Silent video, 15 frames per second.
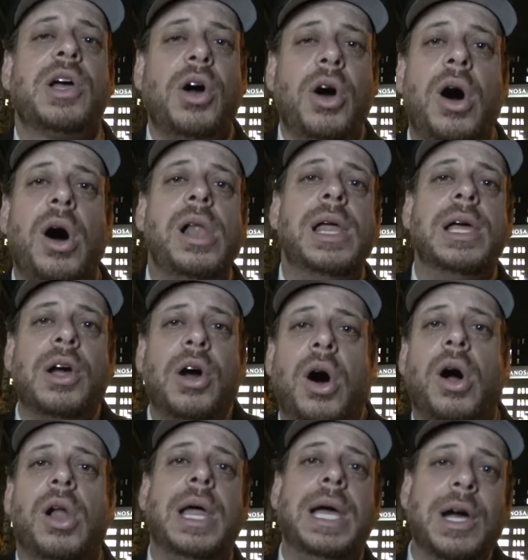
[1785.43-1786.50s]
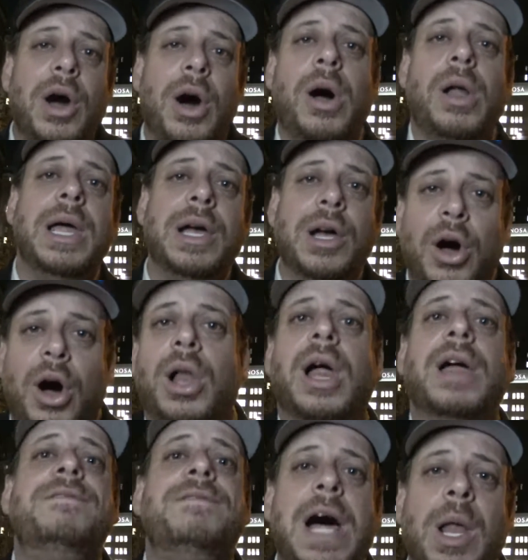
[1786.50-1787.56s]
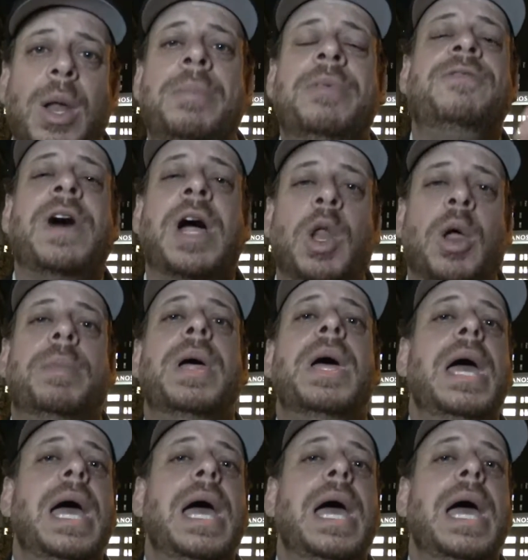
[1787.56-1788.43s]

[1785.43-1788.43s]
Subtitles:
call and call and call and call and follow up